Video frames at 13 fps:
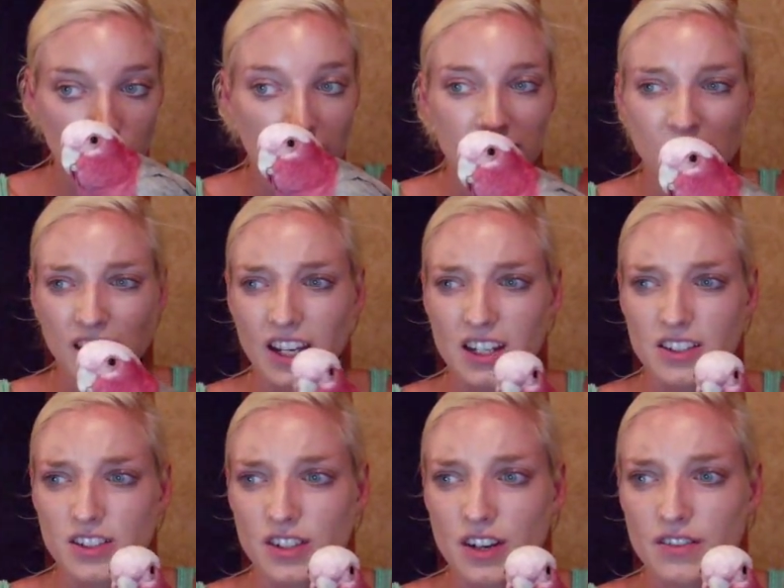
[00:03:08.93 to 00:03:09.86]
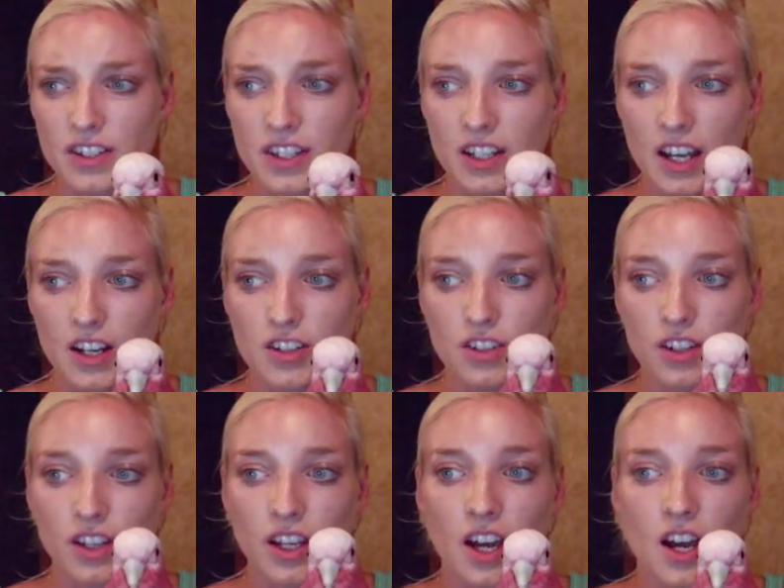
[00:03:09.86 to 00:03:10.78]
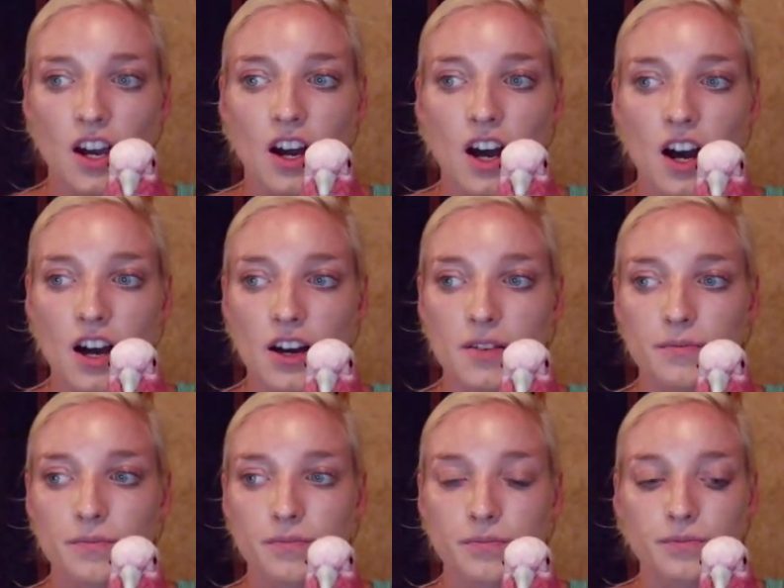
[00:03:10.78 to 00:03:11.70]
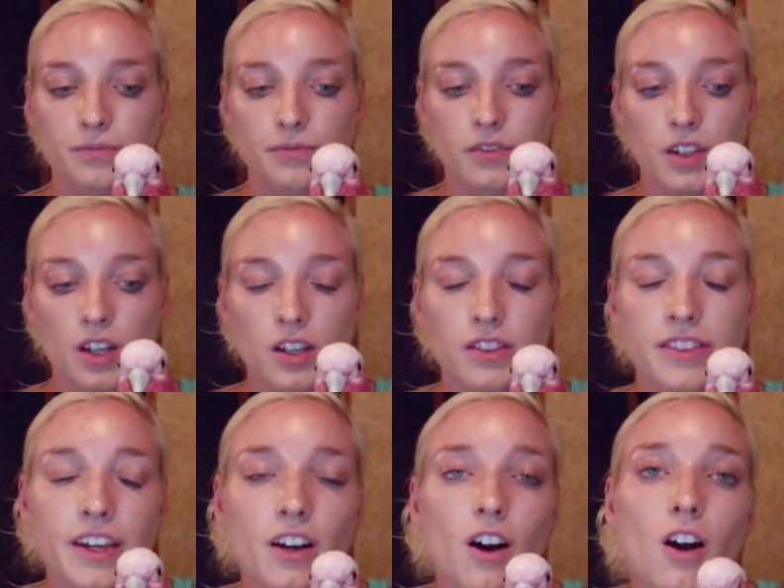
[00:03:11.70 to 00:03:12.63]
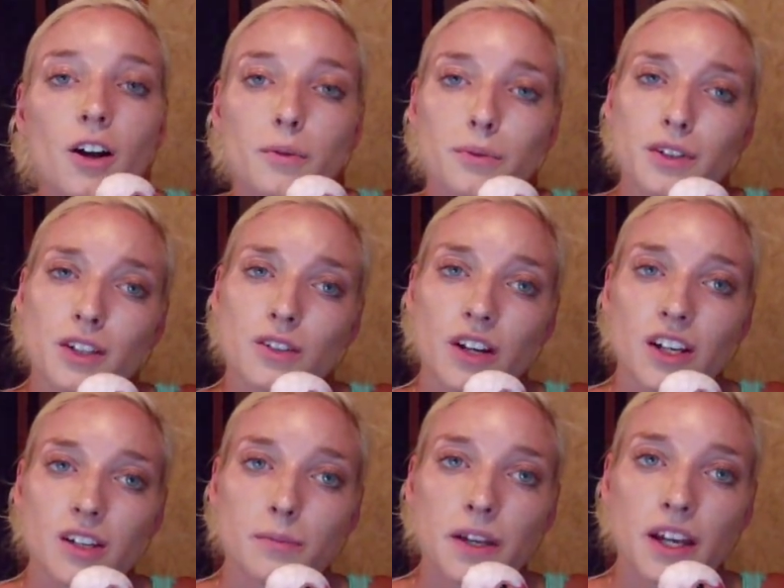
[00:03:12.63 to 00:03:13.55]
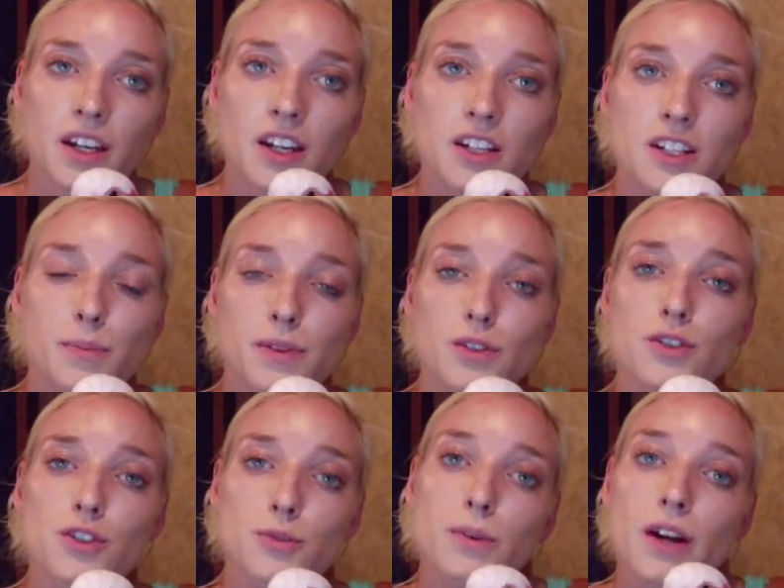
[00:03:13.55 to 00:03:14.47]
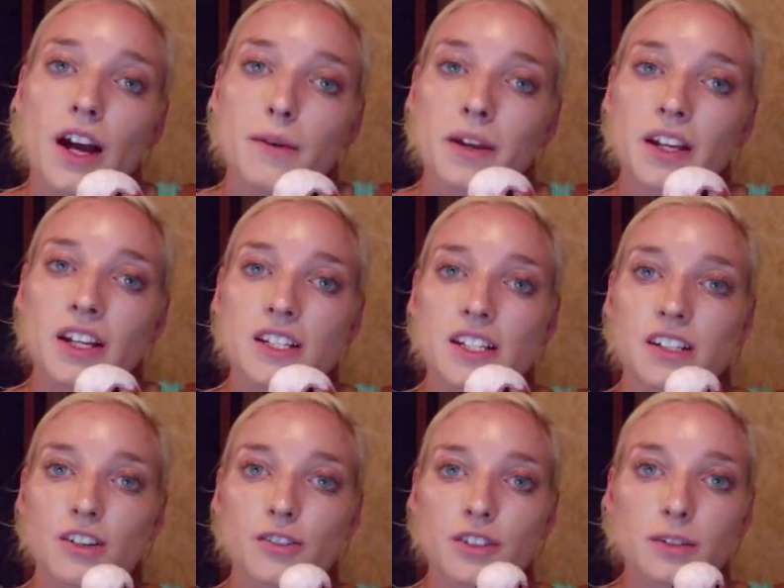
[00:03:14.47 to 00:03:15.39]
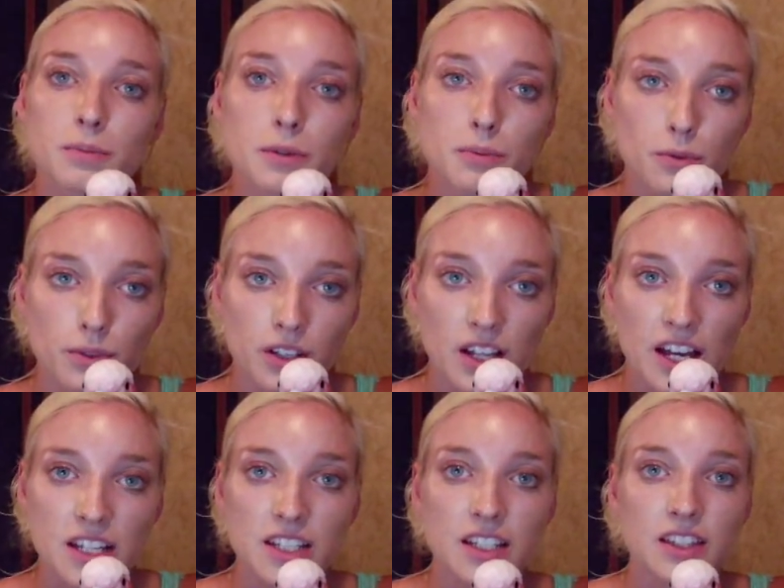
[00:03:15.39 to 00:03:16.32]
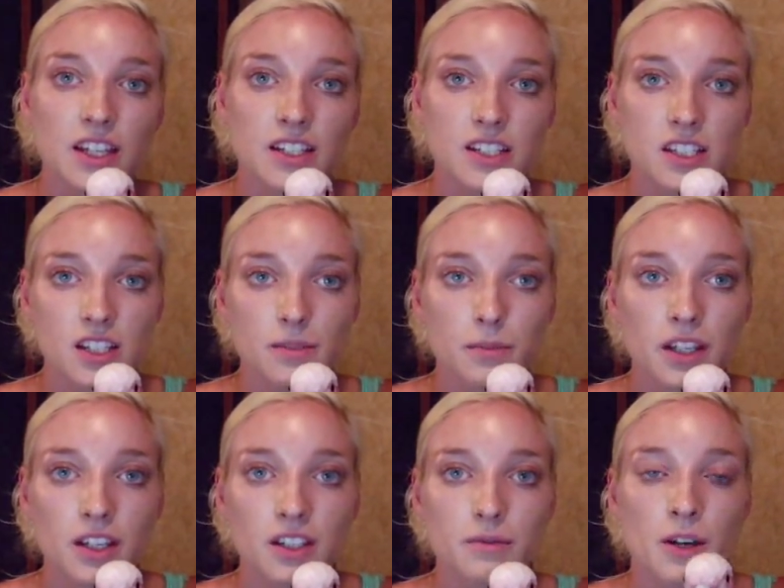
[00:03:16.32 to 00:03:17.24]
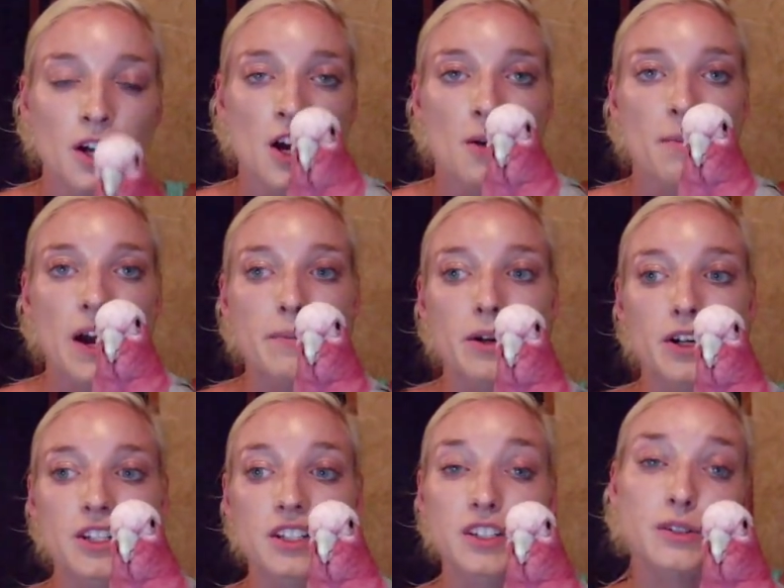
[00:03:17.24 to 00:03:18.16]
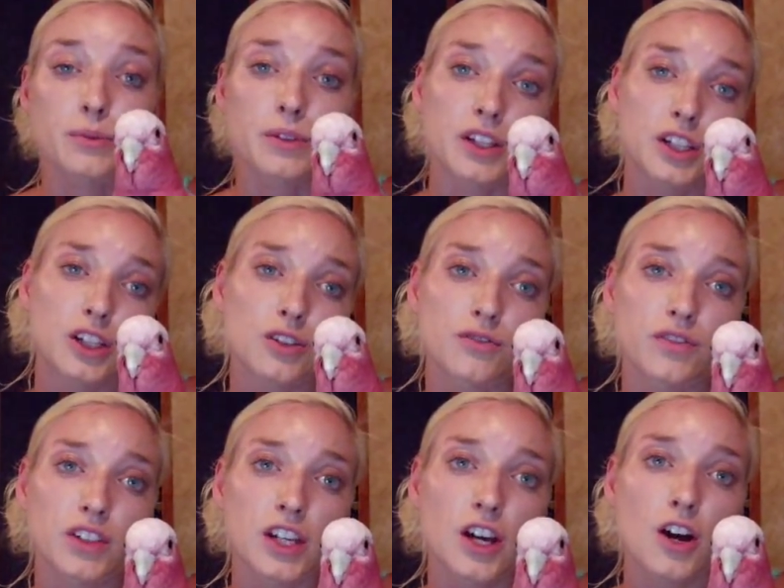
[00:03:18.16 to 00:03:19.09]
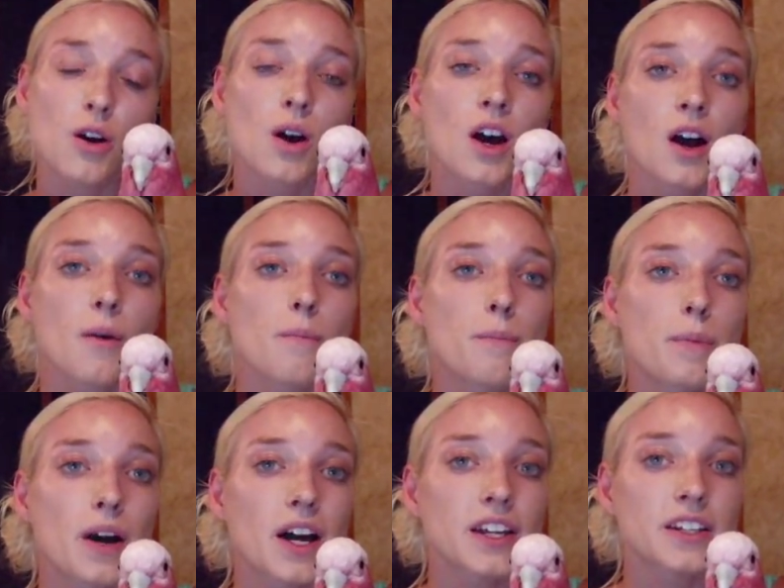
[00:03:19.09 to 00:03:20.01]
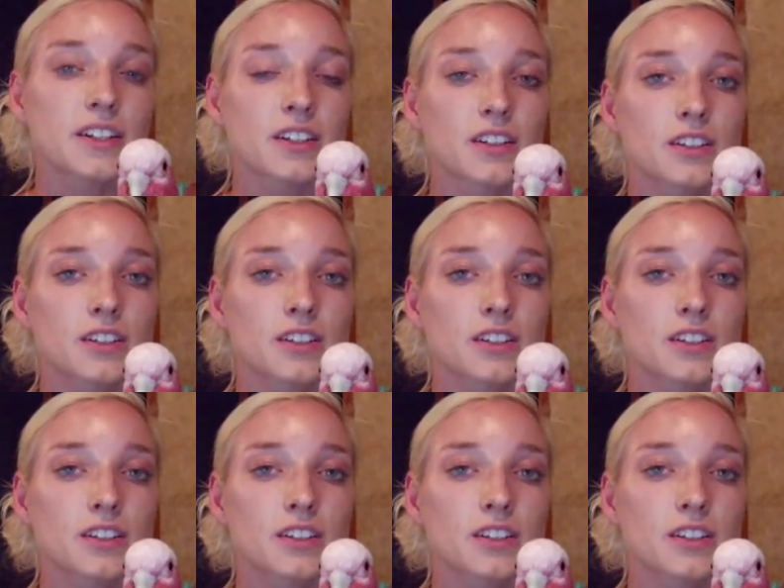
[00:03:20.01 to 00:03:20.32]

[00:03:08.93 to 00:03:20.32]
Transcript: I think I answered everything, actually. Um, they are really great companions, but they're super high maintenance, and I don't think people realize. Like, they see me and my birds, and it's a really cute video, but